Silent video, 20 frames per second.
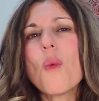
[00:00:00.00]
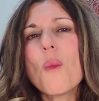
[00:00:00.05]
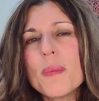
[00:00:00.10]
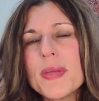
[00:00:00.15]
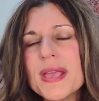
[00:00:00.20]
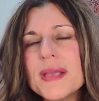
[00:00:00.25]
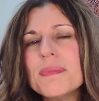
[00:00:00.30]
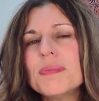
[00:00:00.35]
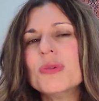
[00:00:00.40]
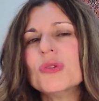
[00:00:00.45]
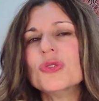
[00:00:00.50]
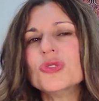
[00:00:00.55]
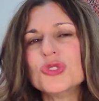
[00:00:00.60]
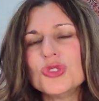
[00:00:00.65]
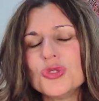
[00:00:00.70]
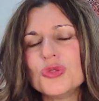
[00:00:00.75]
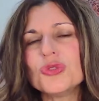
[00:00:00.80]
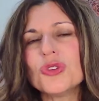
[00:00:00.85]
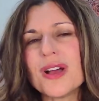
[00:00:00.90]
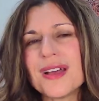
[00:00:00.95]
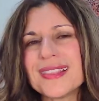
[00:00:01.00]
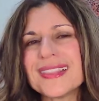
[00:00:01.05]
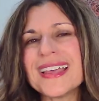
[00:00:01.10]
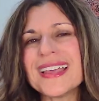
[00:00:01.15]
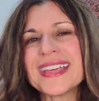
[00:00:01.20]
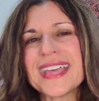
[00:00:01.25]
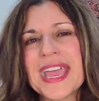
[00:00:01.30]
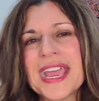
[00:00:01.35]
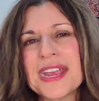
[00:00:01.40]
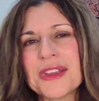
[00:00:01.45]
People do not
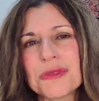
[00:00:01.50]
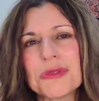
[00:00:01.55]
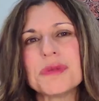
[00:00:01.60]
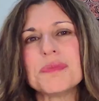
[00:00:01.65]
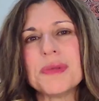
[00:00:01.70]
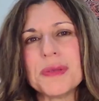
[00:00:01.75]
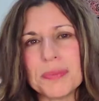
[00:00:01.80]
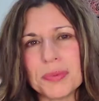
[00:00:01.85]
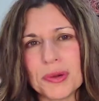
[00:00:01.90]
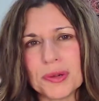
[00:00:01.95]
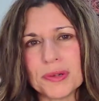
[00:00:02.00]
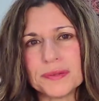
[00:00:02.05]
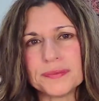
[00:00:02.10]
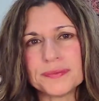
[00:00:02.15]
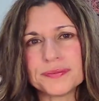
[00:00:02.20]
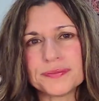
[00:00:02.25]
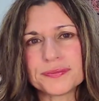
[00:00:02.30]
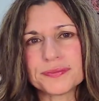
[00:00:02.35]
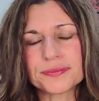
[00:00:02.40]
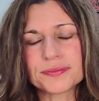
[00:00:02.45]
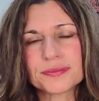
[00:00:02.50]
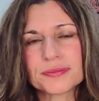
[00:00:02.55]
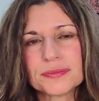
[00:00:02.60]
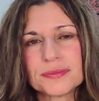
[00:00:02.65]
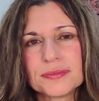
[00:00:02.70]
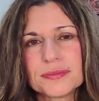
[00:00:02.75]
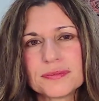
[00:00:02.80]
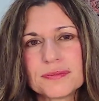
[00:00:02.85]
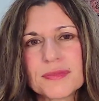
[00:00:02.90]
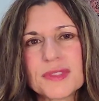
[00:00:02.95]
like angry people.
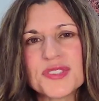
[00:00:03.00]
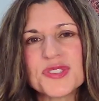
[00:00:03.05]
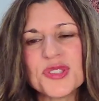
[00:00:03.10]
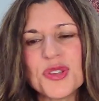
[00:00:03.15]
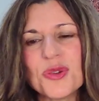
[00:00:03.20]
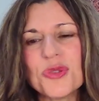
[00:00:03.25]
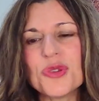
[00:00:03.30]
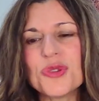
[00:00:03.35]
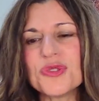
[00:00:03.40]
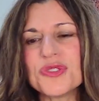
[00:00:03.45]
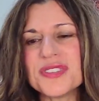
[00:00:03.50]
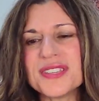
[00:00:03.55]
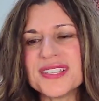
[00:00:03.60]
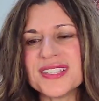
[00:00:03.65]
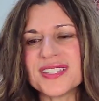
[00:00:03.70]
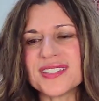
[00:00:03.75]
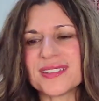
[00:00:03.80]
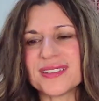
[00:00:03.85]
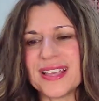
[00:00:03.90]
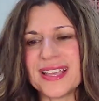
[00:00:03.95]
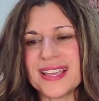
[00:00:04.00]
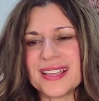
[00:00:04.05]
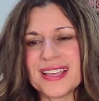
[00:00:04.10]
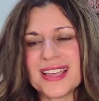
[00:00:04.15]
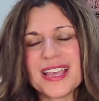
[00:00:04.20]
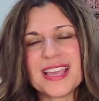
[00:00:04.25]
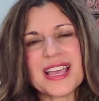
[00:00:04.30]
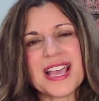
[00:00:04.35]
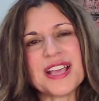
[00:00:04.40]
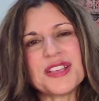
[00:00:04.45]
So there's this, like,
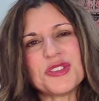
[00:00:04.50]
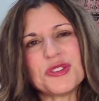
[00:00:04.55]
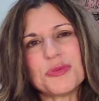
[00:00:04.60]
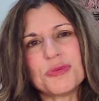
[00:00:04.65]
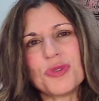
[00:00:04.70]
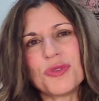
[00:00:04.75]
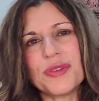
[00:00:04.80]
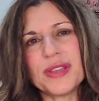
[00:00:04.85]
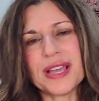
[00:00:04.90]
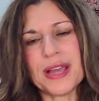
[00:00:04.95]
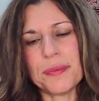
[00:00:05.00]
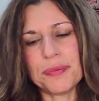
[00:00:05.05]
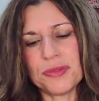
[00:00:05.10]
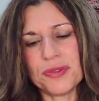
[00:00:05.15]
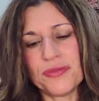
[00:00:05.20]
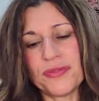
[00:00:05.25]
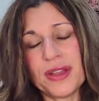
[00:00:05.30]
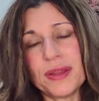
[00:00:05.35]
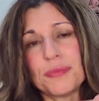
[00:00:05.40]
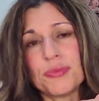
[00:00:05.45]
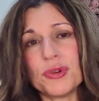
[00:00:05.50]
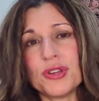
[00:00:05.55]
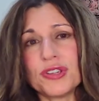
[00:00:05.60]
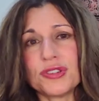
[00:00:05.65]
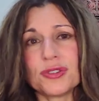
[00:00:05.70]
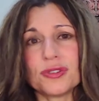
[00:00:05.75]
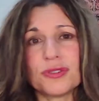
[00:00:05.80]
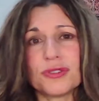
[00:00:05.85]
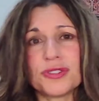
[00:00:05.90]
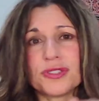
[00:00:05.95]
as you're moving up the
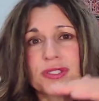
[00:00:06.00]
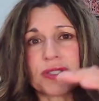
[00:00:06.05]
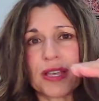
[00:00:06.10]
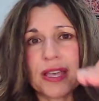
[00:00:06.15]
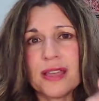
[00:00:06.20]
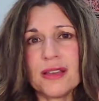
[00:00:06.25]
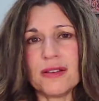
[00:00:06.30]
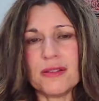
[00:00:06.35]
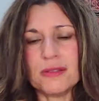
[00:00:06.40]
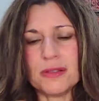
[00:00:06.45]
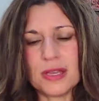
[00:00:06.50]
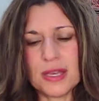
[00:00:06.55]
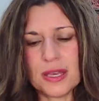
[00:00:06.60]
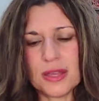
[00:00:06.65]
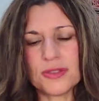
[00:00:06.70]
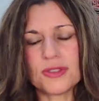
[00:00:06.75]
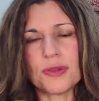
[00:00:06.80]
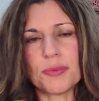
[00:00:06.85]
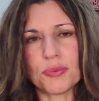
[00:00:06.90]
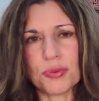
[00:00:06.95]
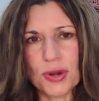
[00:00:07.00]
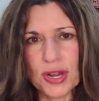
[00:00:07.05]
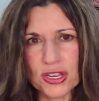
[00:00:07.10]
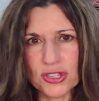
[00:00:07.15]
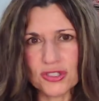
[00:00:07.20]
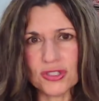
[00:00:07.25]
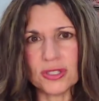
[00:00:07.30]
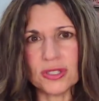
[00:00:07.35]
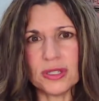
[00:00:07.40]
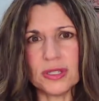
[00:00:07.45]
vibrational scale,
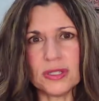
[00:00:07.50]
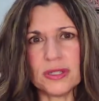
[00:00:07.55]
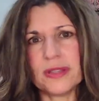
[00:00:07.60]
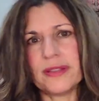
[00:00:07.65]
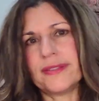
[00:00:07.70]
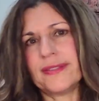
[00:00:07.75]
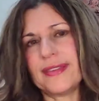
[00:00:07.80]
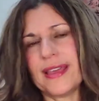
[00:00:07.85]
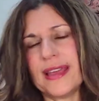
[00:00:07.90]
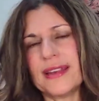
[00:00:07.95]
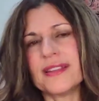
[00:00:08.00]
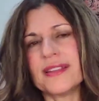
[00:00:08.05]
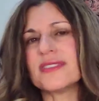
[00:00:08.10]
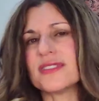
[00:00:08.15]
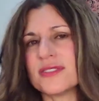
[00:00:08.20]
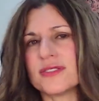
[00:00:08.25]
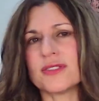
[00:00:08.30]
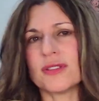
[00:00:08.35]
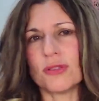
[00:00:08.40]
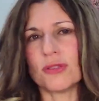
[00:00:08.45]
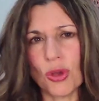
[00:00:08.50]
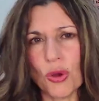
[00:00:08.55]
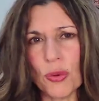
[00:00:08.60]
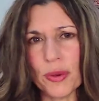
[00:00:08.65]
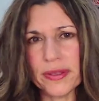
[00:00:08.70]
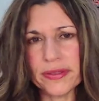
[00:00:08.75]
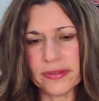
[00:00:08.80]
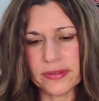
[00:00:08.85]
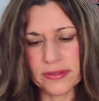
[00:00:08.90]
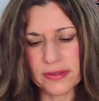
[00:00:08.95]
depression and sadness is the
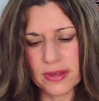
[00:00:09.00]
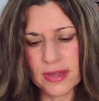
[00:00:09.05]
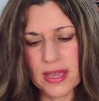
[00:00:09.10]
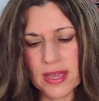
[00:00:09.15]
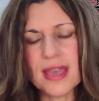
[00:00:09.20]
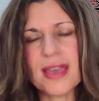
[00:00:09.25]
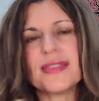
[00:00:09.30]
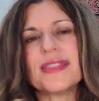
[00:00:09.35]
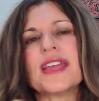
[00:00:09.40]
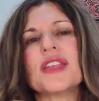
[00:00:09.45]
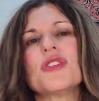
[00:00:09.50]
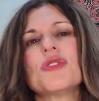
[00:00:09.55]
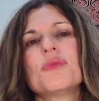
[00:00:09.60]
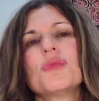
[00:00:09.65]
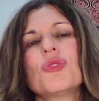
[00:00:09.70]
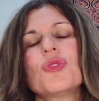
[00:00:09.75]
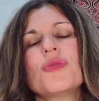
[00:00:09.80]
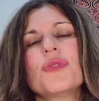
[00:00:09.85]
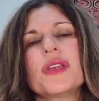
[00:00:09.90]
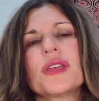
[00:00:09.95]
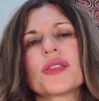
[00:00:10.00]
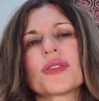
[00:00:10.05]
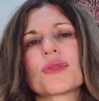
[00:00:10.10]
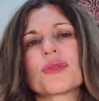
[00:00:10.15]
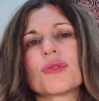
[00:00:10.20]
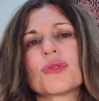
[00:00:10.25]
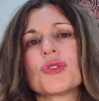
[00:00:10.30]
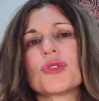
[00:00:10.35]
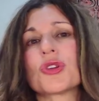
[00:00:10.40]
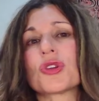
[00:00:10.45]
lowest. Then you're moving
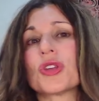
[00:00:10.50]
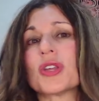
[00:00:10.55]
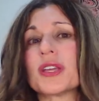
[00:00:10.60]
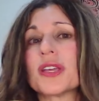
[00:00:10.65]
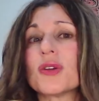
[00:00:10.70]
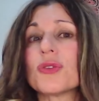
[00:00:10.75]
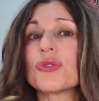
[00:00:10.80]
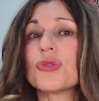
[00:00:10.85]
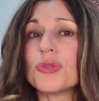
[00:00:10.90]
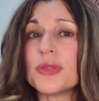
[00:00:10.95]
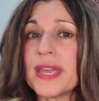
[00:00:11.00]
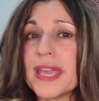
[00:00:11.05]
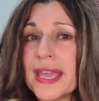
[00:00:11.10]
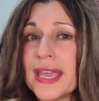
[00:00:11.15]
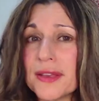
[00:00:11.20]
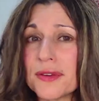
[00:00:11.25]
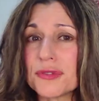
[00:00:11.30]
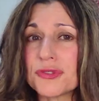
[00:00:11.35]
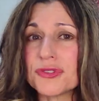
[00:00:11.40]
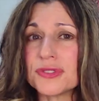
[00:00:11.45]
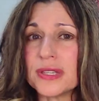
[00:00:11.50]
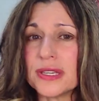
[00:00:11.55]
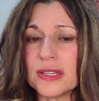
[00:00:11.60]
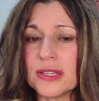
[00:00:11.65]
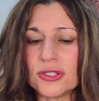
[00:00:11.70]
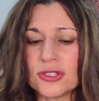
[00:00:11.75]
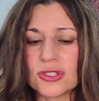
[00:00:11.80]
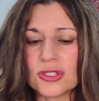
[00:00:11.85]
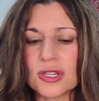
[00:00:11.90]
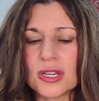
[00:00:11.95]
through, you're going to go through the anger
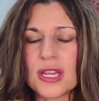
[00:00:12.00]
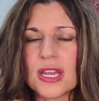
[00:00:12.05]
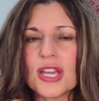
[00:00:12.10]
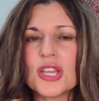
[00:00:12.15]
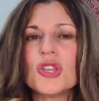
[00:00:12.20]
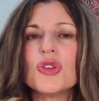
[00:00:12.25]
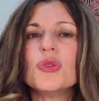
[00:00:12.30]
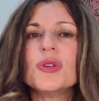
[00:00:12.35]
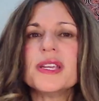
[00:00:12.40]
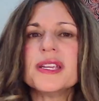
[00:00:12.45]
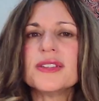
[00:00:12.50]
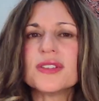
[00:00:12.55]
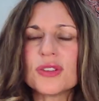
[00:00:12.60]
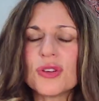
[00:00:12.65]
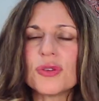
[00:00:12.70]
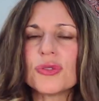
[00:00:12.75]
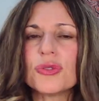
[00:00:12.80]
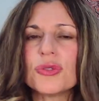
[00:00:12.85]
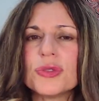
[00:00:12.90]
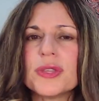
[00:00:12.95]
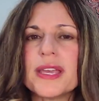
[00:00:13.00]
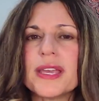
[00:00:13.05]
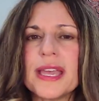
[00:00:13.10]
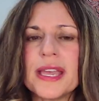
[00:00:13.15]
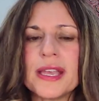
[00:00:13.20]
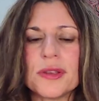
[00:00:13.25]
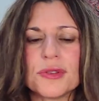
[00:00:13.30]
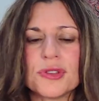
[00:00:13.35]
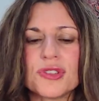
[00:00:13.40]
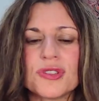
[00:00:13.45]
stage. You need to go through the
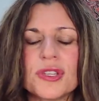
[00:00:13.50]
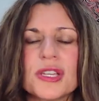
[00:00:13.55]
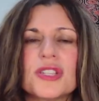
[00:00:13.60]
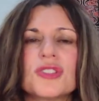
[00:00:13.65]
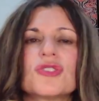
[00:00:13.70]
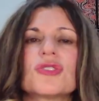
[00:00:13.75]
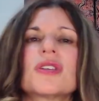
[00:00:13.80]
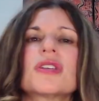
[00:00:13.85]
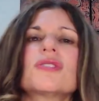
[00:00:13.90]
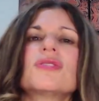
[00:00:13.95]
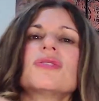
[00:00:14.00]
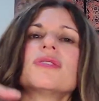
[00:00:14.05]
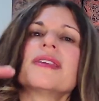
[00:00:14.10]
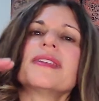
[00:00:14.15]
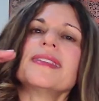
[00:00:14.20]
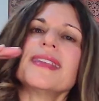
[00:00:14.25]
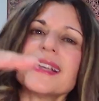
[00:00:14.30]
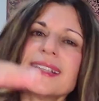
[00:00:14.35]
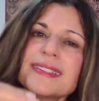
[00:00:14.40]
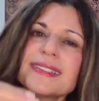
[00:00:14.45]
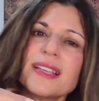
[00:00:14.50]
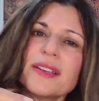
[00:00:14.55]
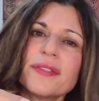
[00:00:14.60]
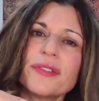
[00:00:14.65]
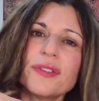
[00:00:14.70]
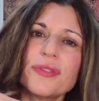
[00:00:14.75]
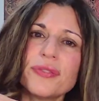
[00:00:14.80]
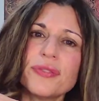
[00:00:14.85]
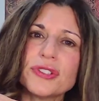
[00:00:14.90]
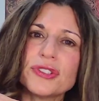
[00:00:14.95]
anger stage to get to the next
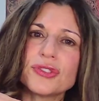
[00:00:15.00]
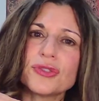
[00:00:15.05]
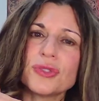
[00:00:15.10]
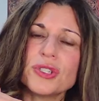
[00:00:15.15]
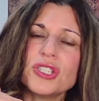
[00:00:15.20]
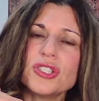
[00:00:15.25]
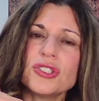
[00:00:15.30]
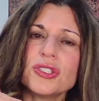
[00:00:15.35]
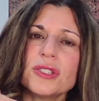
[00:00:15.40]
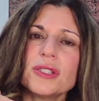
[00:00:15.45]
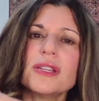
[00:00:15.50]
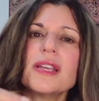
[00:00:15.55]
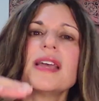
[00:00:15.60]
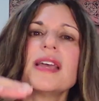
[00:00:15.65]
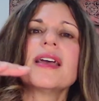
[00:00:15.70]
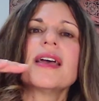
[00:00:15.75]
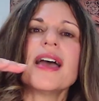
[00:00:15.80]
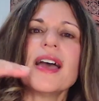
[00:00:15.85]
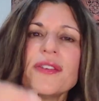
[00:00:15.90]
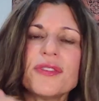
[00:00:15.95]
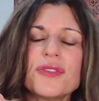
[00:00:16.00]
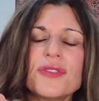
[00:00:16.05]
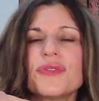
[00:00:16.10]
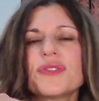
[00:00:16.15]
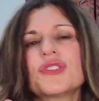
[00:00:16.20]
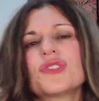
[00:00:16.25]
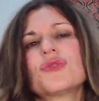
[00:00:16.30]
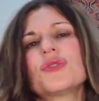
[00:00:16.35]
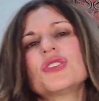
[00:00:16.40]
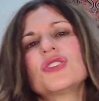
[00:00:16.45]
level of frustration. After
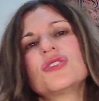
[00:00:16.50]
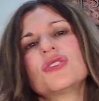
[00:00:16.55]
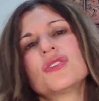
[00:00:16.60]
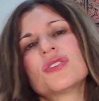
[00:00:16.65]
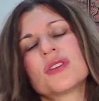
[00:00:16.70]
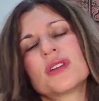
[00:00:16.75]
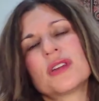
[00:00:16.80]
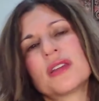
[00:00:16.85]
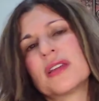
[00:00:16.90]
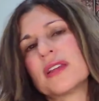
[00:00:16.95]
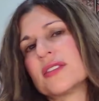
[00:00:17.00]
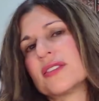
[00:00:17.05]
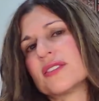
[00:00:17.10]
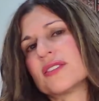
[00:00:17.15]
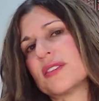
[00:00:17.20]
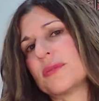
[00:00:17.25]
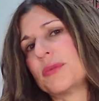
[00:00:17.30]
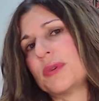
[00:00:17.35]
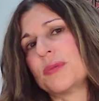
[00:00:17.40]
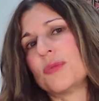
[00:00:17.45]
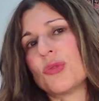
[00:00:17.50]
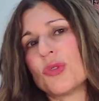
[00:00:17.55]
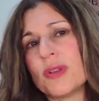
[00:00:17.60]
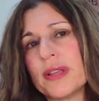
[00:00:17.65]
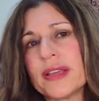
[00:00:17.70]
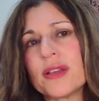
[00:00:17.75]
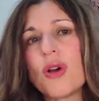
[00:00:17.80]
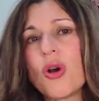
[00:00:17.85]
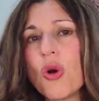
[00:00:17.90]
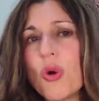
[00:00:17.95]
frustration, you're going to get into something more
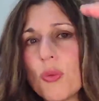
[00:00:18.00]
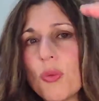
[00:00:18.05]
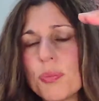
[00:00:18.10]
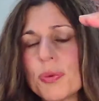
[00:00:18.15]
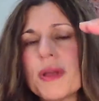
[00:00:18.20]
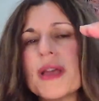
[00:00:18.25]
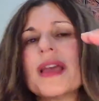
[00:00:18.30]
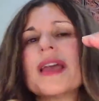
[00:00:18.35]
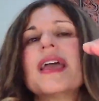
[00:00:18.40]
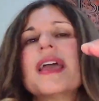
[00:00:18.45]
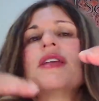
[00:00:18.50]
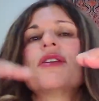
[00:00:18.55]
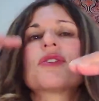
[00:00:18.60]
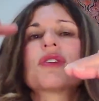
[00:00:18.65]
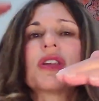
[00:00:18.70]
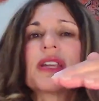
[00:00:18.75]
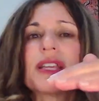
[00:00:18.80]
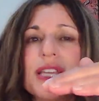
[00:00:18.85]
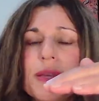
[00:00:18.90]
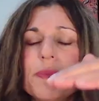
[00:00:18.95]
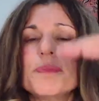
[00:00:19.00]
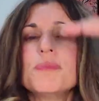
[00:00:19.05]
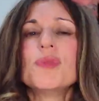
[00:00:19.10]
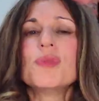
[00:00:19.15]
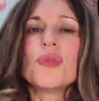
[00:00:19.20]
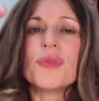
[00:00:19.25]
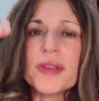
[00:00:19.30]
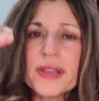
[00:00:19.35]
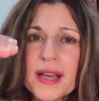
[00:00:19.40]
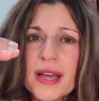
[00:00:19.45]
like hope. And you're going to keep
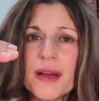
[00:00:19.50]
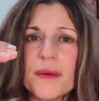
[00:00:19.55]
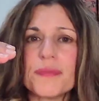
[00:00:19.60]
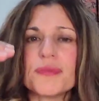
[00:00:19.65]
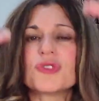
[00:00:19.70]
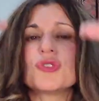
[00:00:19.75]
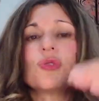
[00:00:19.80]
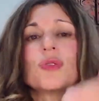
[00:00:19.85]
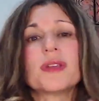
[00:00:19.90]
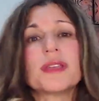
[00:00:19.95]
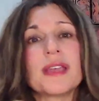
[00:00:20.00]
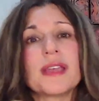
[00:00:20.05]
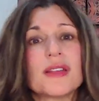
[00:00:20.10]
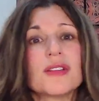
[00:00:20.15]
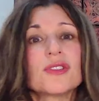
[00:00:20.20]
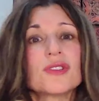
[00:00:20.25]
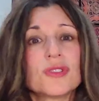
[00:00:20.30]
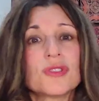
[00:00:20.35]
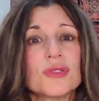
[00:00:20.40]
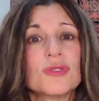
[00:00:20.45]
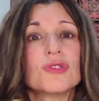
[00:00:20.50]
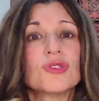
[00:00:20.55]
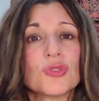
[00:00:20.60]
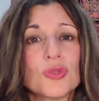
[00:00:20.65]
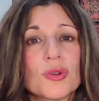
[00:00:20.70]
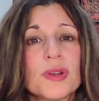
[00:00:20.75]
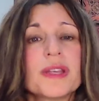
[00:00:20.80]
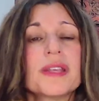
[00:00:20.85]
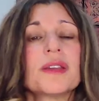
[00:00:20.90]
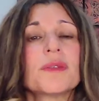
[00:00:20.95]
moving up to get to
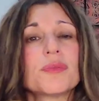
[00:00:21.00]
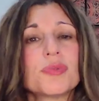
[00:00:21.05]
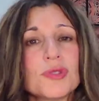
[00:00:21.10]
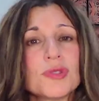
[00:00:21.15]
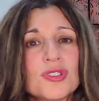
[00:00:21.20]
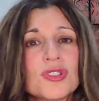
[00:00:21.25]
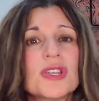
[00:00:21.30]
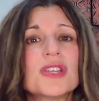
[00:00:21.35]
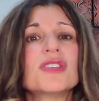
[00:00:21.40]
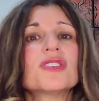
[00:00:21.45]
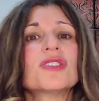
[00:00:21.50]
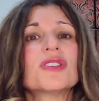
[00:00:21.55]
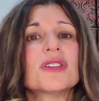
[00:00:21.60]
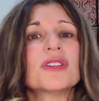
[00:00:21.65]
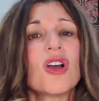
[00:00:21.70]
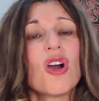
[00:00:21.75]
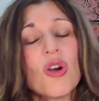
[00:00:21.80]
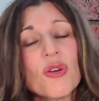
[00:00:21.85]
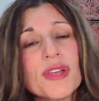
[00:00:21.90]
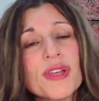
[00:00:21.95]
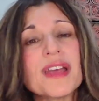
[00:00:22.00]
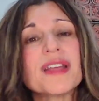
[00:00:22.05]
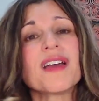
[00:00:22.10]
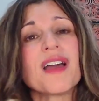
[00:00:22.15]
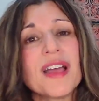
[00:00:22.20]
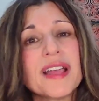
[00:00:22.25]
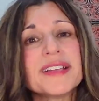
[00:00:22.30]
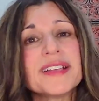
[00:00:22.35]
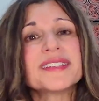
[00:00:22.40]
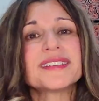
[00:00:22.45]
joy and appreciation, all that
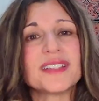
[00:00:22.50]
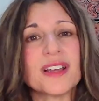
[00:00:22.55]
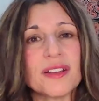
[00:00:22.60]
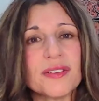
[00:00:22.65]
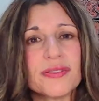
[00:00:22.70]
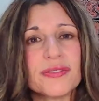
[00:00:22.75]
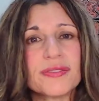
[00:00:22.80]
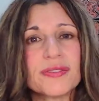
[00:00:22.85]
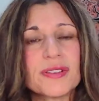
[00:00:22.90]
high stuff.